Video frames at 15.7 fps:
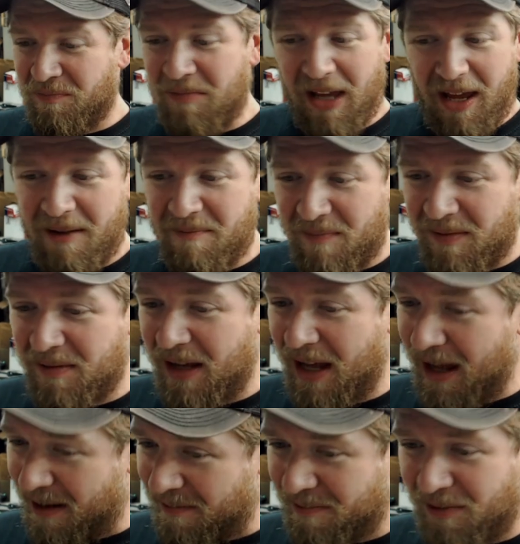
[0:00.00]
Okay,
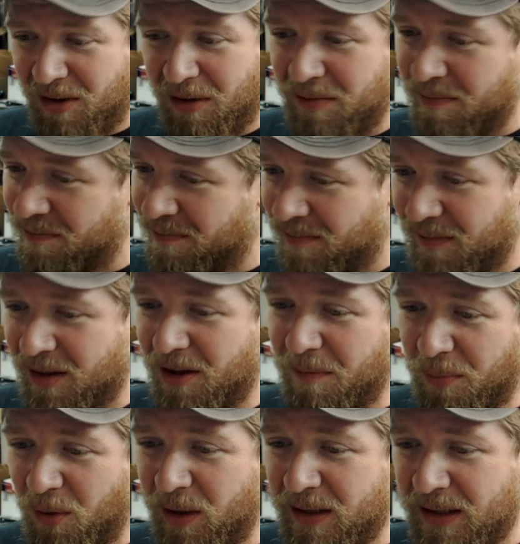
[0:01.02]
yeah, good
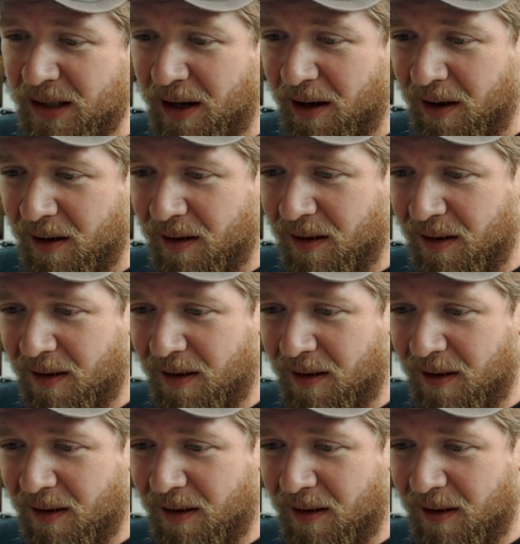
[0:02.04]
good points there.